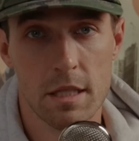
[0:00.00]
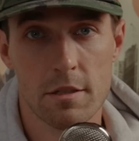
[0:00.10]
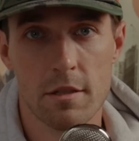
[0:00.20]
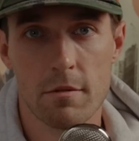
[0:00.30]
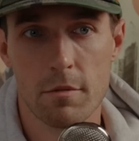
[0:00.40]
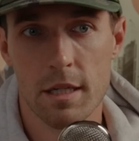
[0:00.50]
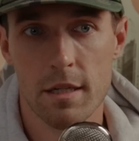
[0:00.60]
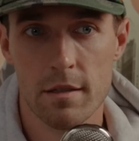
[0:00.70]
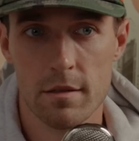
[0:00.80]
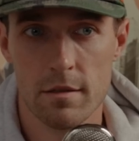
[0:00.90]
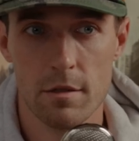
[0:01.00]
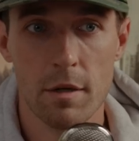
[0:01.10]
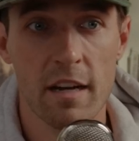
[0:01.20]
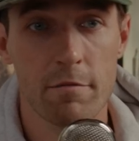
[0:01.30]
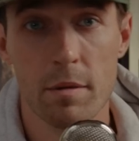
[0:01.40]
major where you
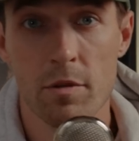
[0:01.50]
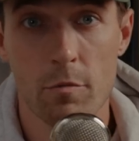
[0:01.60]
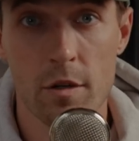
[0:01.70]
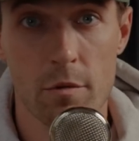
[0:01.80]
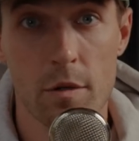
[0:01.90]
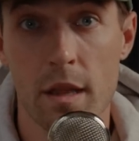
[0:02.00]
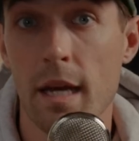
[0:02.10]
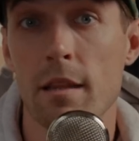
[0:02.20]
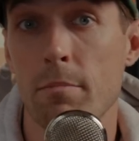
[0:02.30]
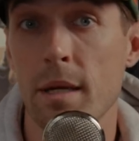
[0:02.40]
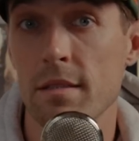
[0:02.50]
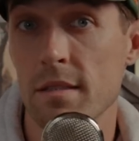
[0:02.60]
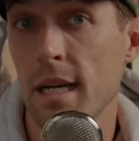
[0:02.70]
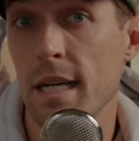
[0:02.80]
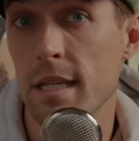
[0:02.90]
have people to work with at the pace
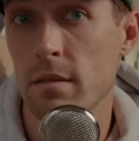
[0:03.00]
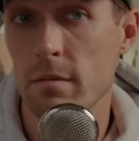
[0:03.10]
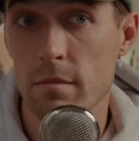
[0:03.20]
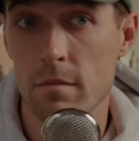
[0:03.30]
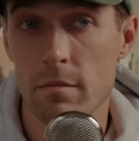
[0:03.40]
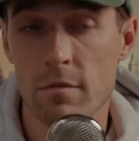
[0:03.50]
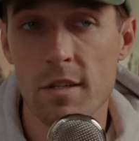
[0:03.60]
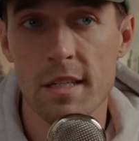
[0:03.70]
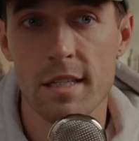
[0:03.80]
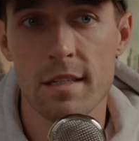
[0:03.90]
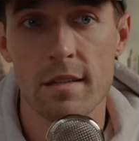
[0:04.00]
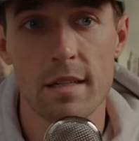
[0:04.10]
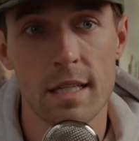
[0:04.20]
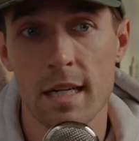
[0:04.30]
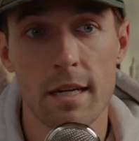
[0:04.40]
that I run.
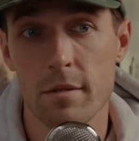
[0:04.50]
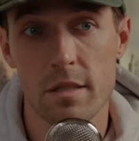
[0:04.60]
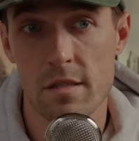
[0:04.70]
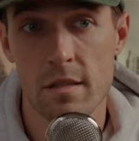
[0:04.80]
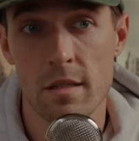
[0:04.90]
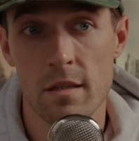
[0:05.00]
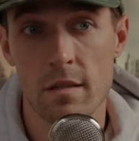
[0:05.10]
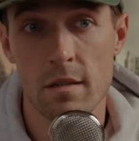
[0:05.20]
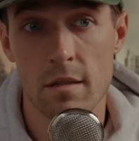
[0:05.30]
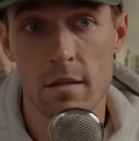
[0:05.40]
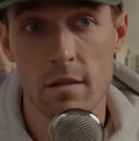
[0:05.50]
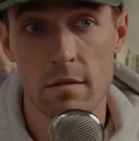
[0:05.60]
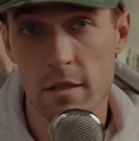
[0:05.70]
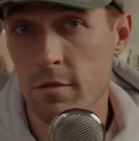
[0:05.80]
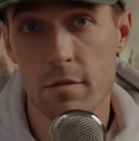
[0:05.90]
And I was
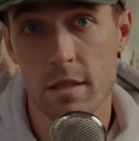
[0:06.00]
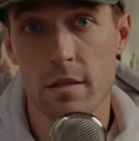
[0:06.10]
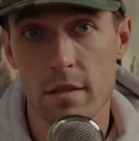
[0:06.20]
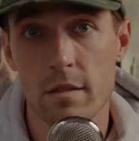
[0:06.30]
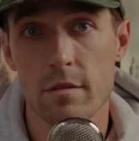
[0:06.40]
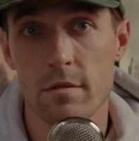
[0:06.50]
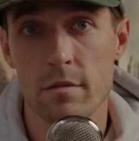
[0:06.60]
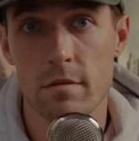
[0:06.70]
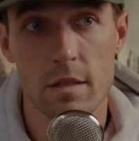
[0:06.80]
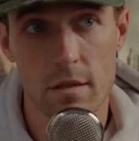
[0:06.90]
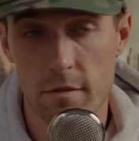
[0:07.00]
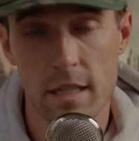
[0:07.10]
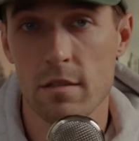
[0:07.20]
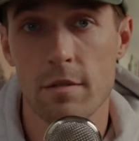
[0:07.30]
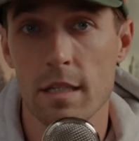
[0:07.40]
literally alone the
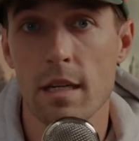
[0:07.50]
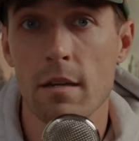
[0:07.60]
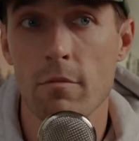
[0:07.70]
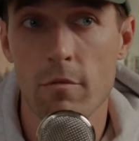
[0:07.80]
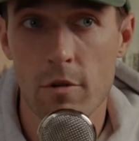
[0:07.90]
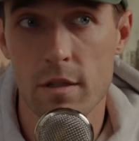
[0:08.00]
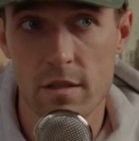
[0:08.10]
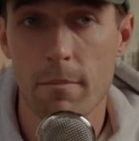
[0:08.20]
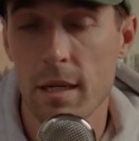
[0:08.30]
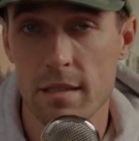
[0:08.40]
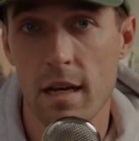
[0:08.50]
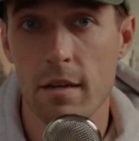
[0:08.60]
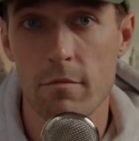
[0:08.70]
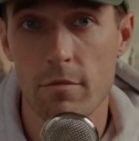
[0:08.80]
rest of the race. I didn't work side by side